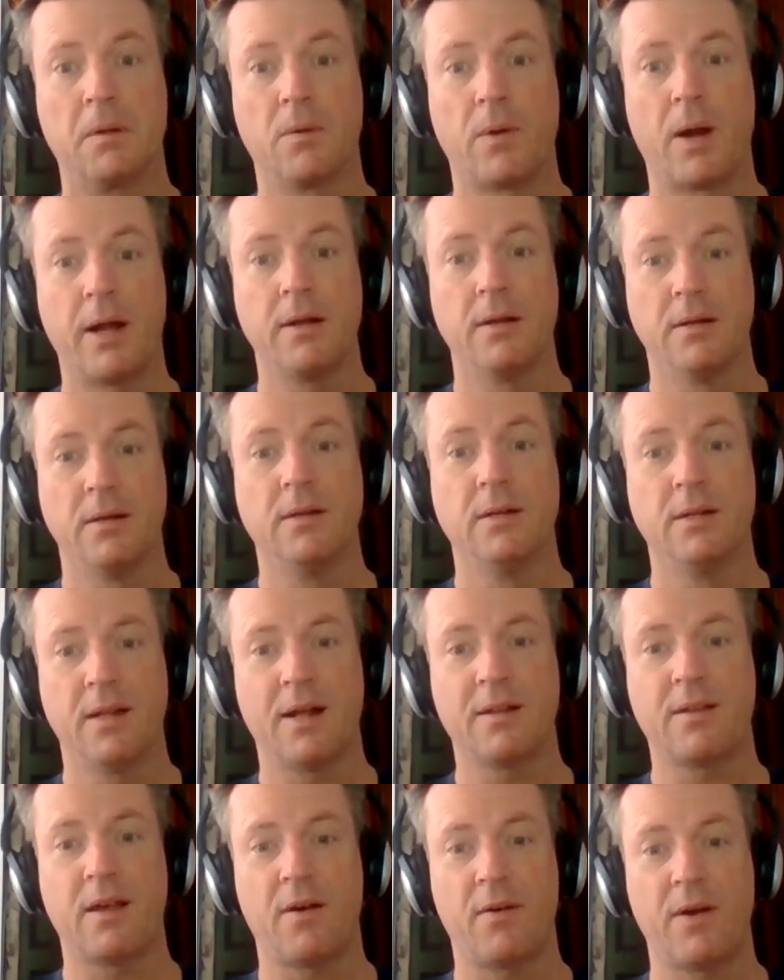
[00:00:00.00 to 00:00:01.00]
right?
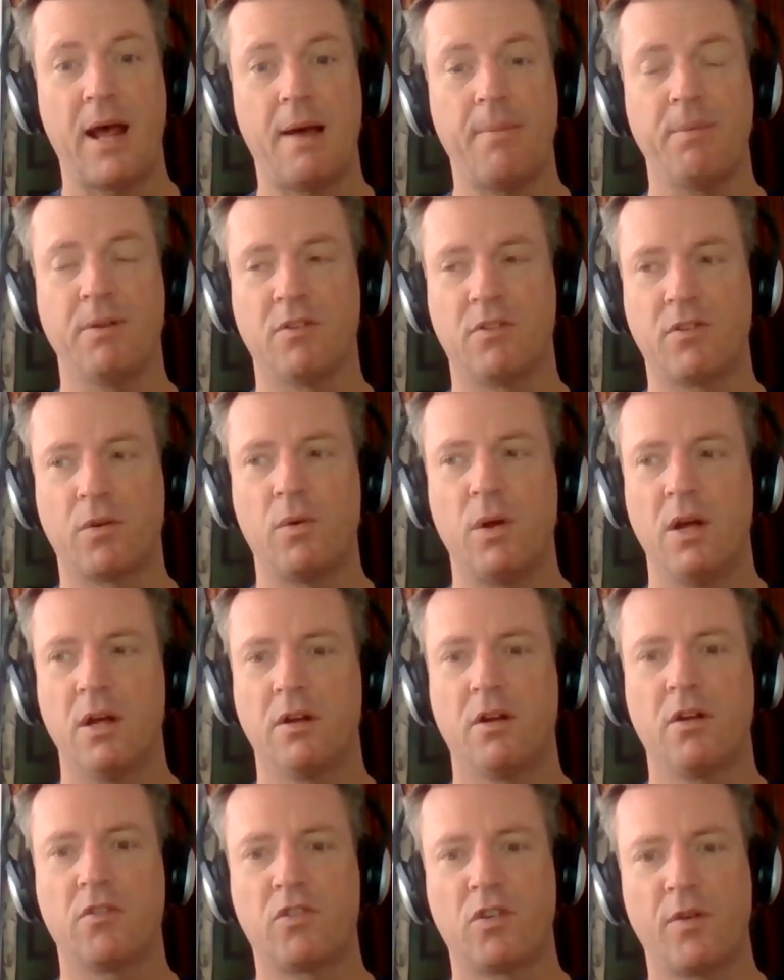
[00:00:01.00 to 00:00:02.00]
That's how it happens. So
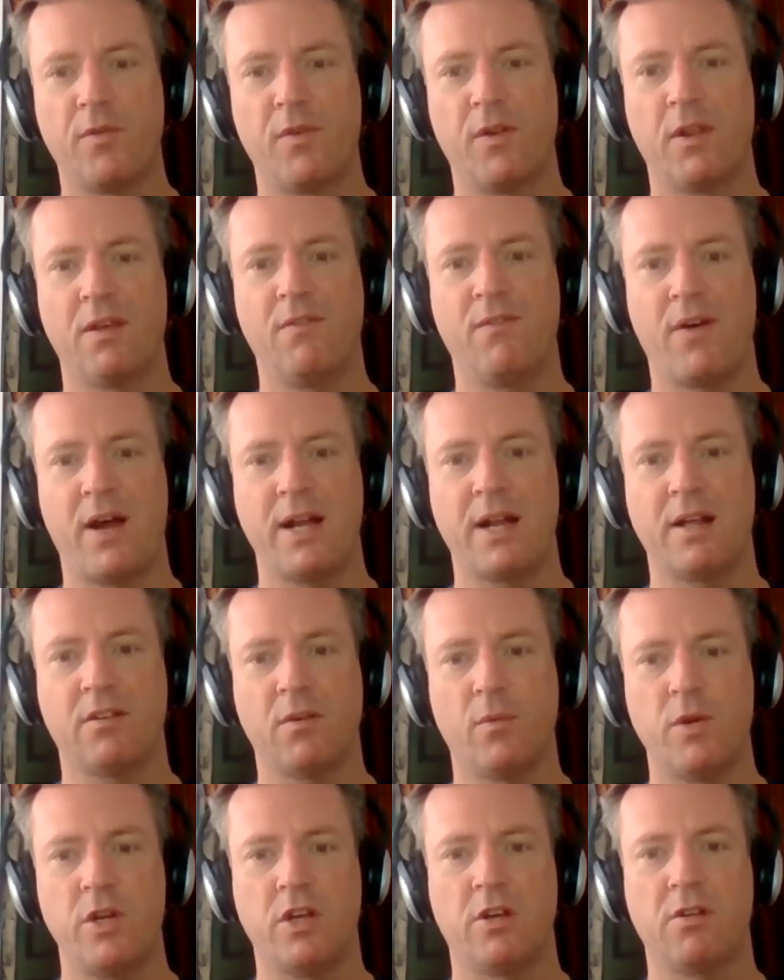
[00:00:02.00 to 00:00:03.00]
conservatively finance.
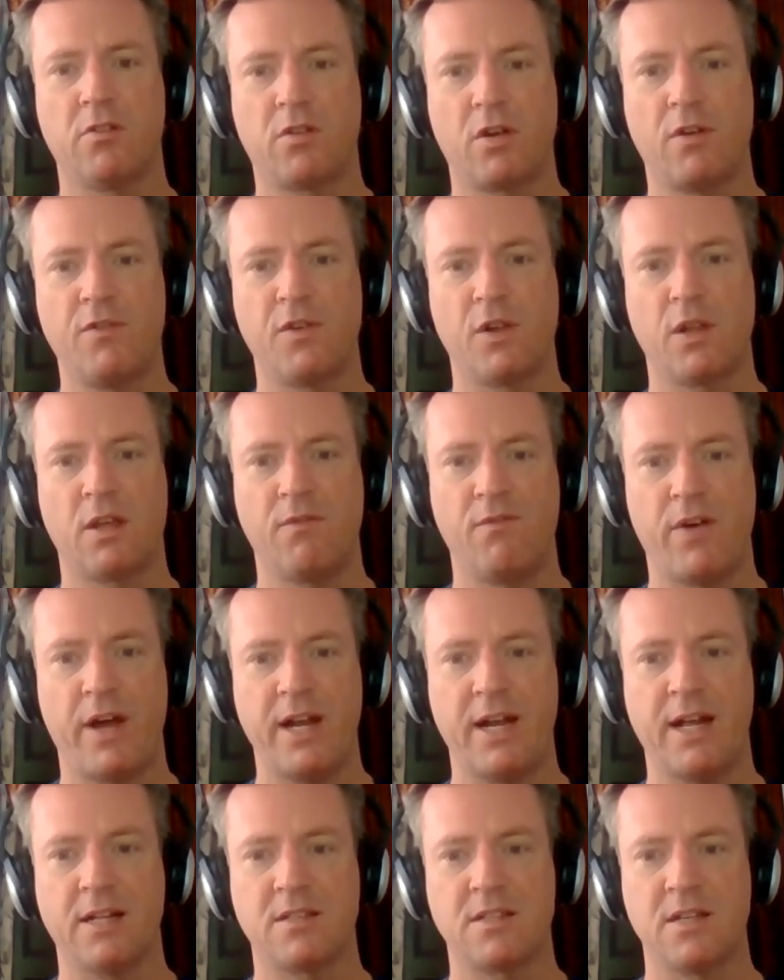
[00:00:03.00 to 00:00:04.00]
And when you conservatively
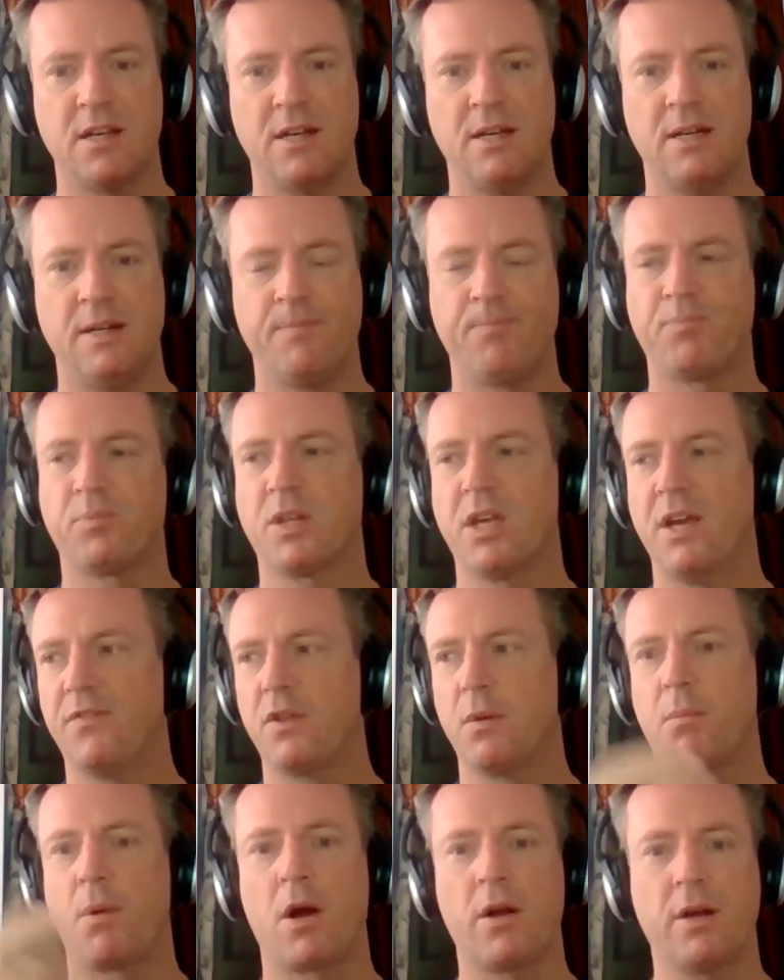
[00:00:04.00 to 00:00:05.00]
finance, if
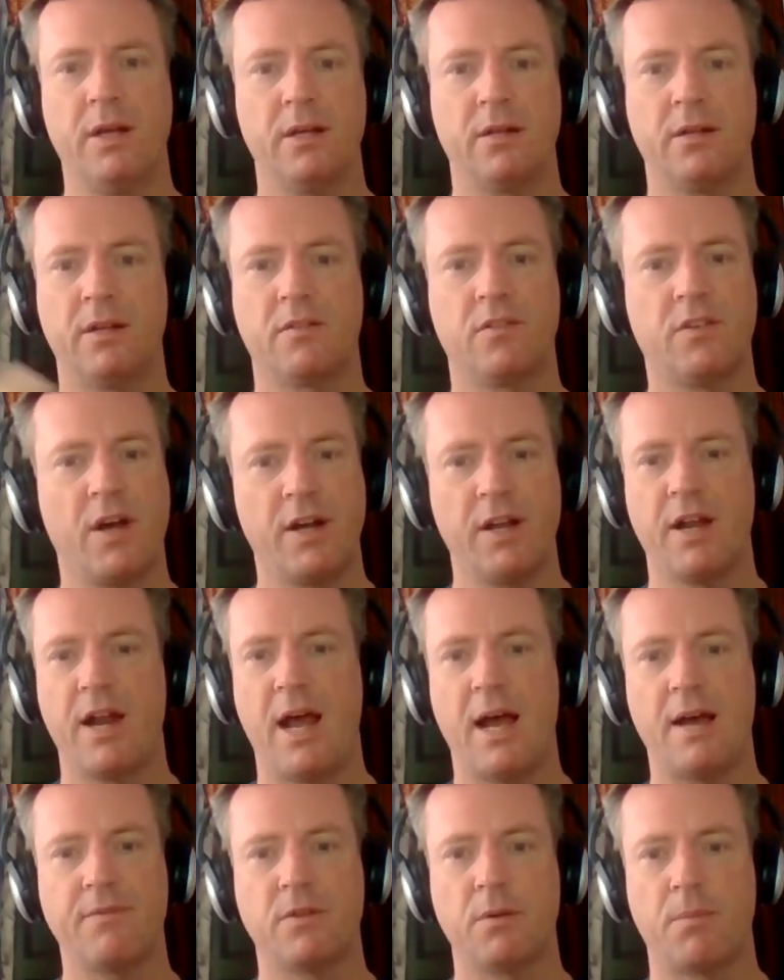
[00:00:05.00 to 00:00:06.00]
the market gets cut in
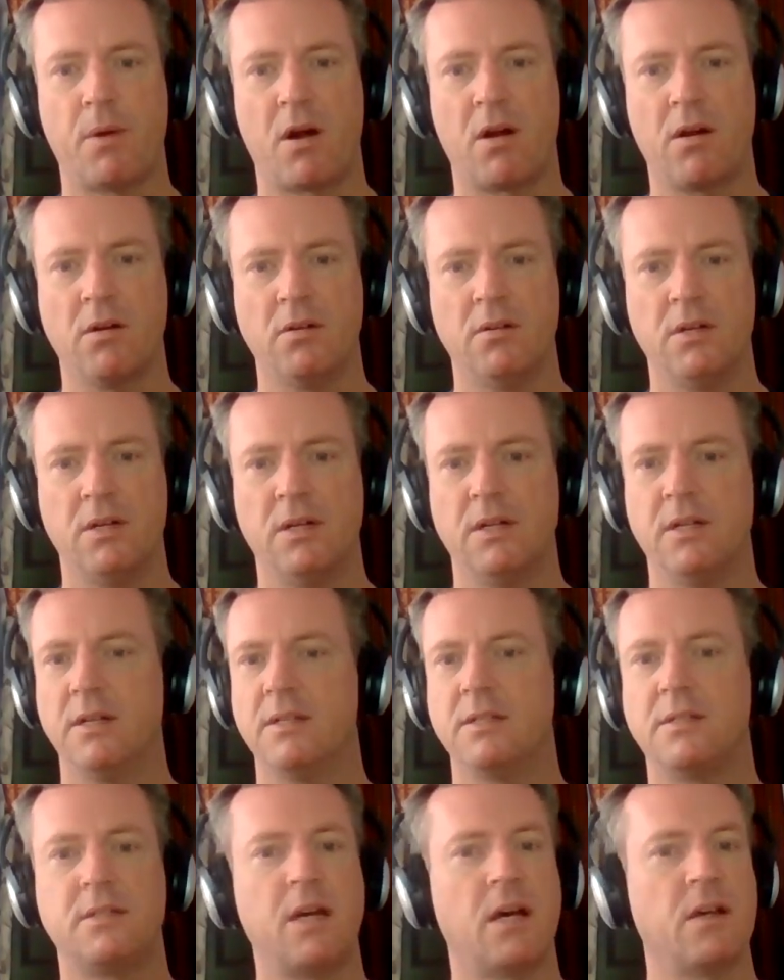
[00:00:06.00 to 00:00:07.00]
half tomorrow,
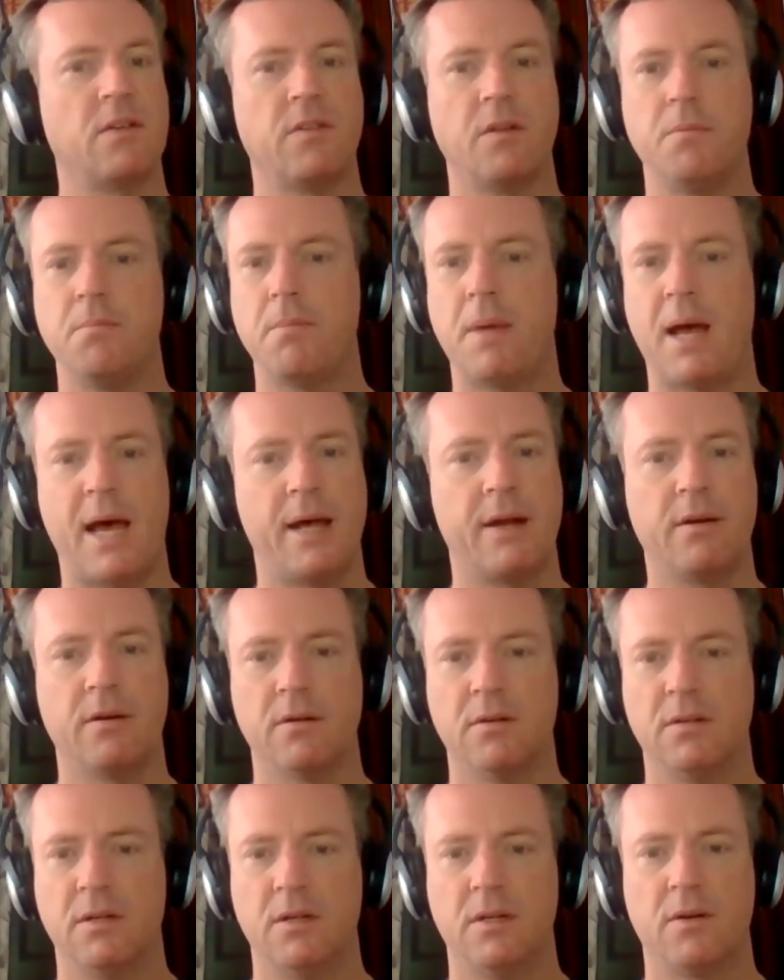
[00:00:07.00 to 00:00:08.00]
doesn't
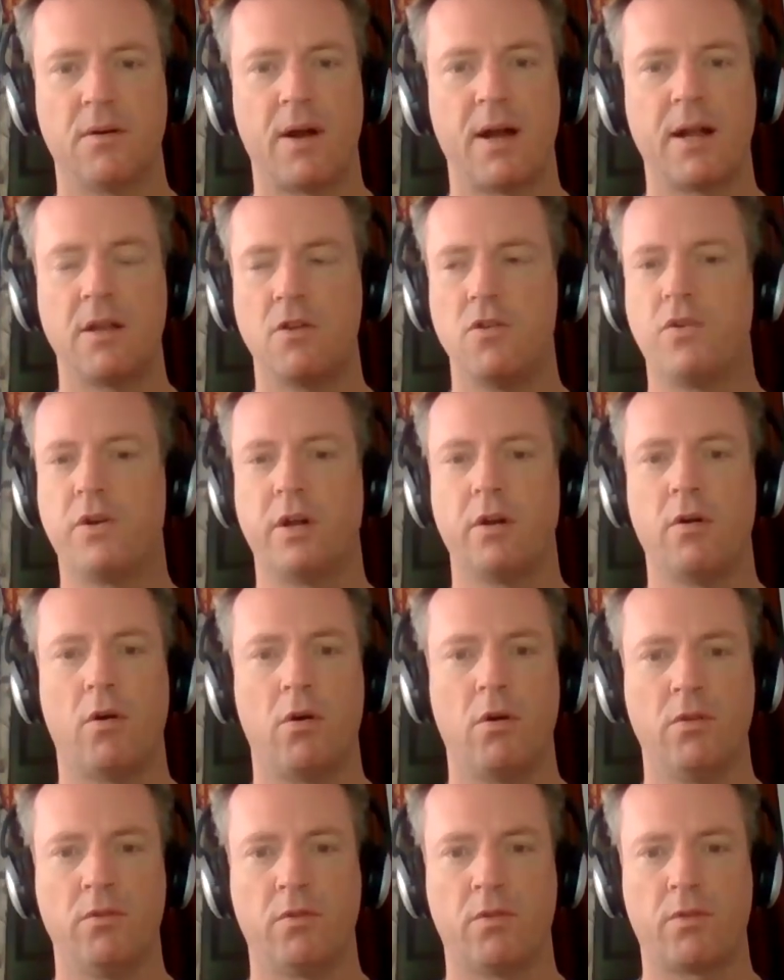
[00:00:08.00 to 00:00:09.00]
matter, right? You can
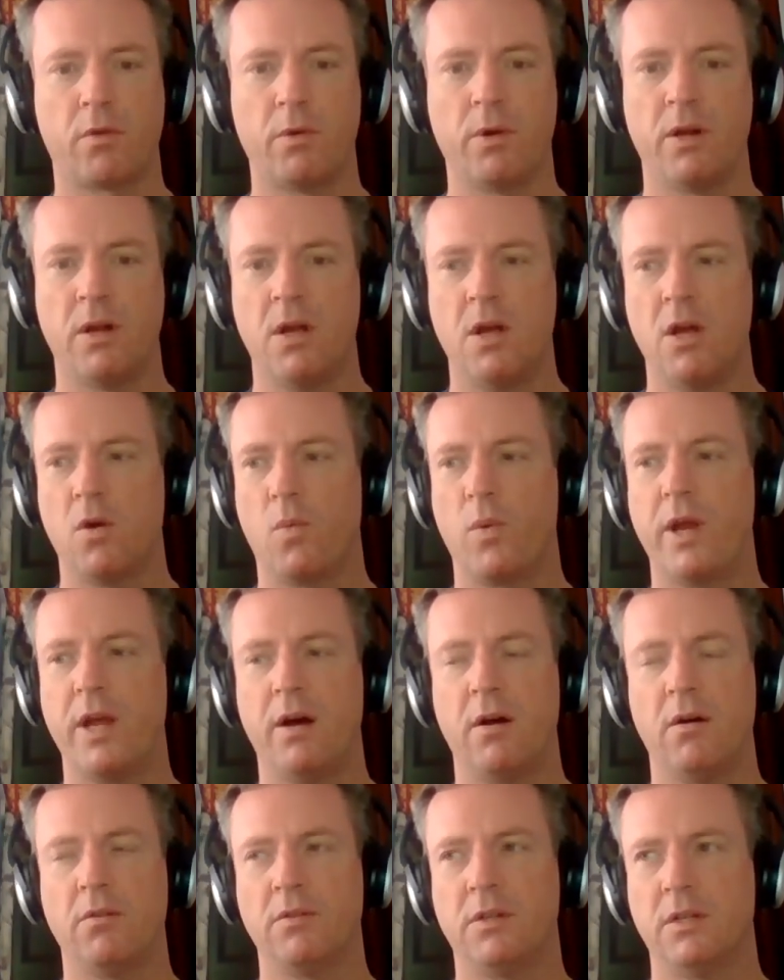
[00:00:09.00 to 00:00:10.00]
hold through. We
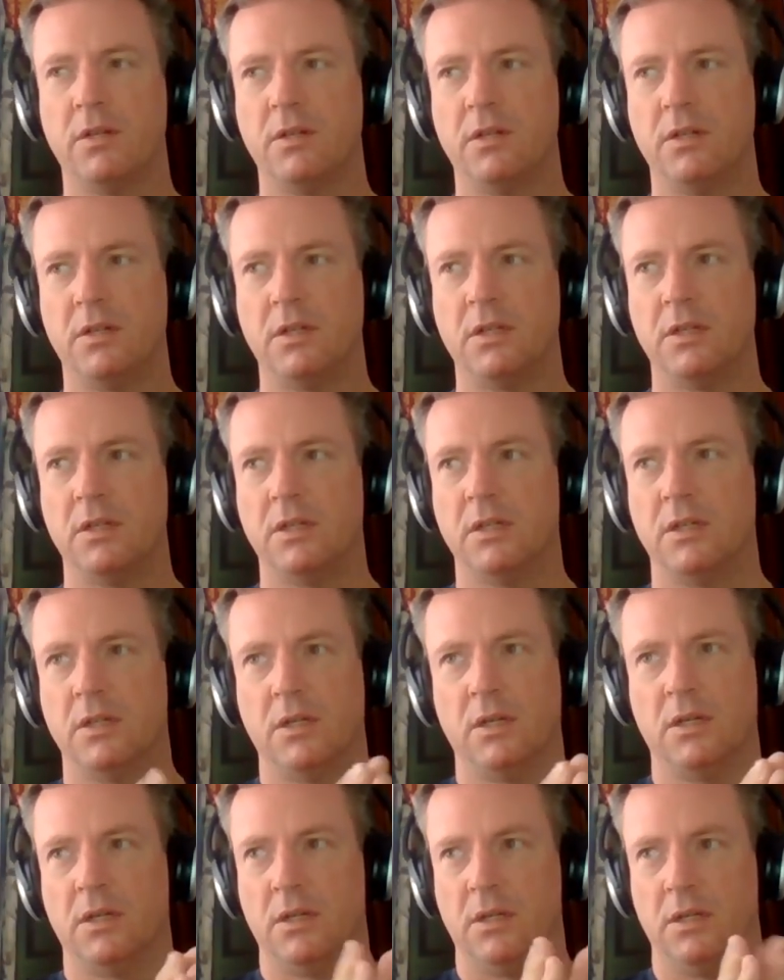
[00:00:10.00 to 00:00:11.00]
owned,
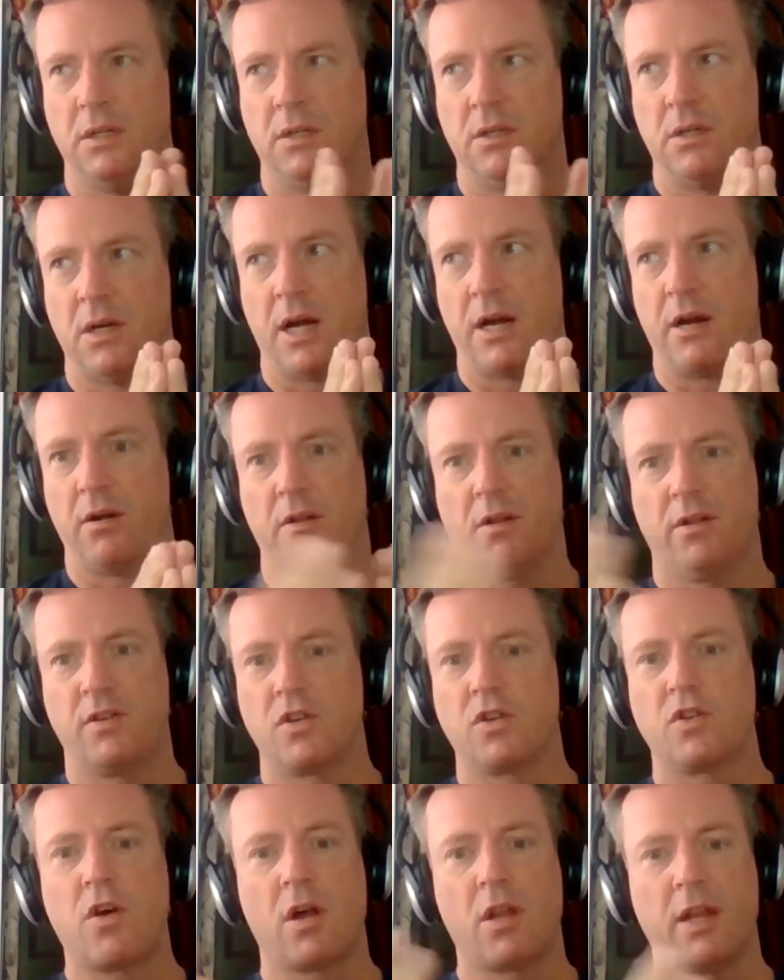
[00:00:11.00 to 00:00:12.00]
I don't know, let's
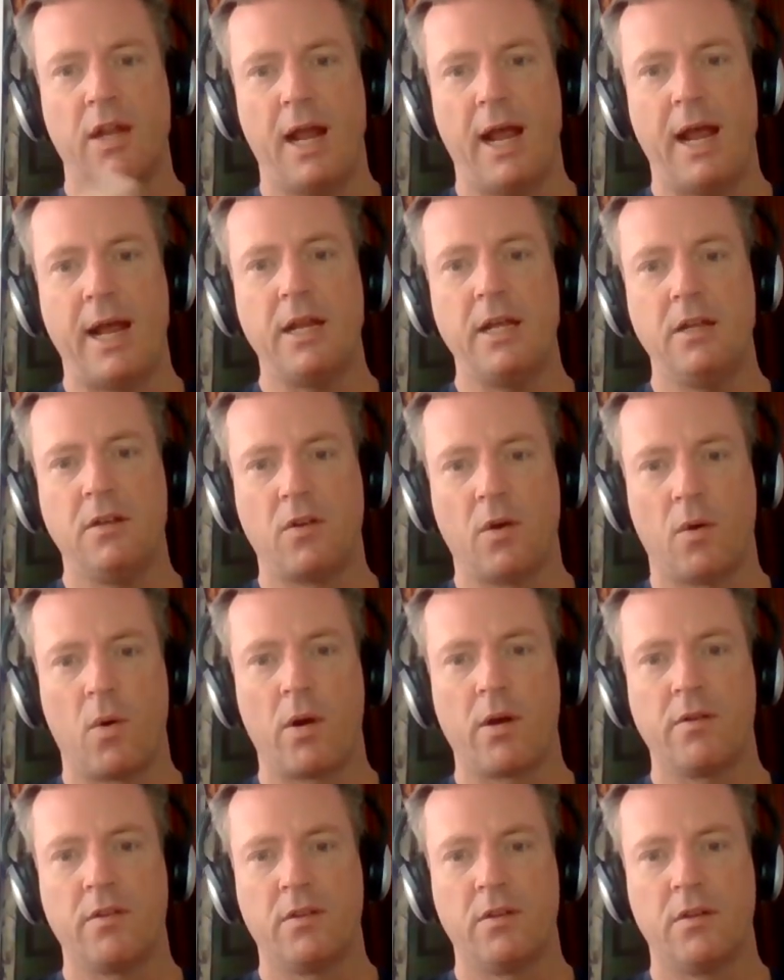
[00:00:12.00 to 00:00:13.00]
just call it 80
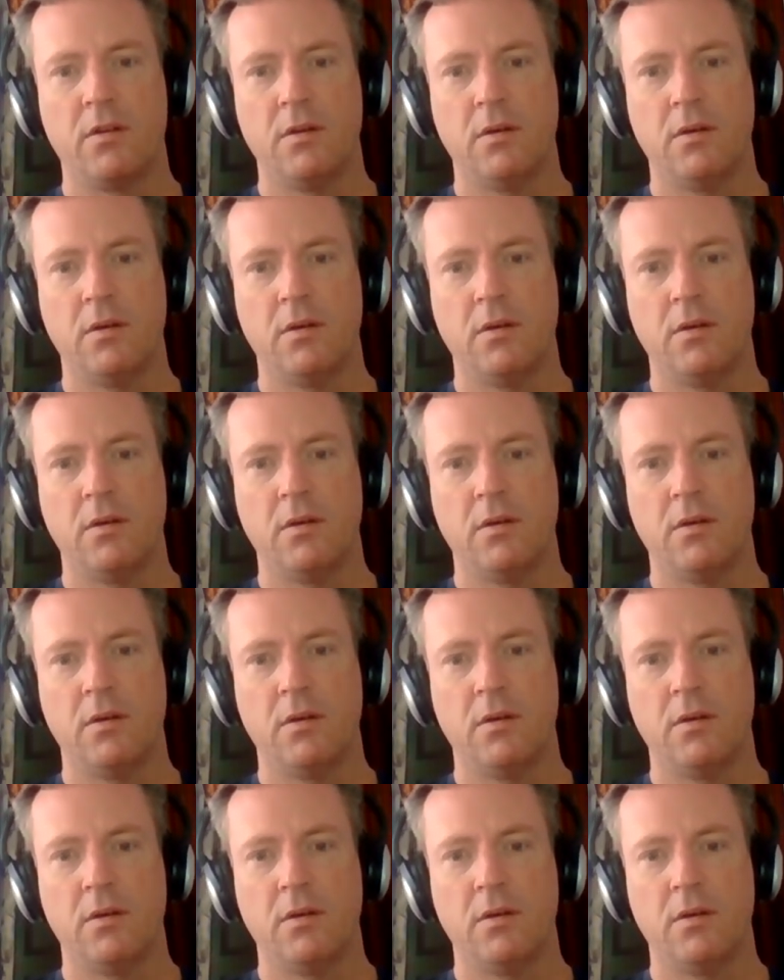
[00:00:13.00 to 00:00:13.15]
doors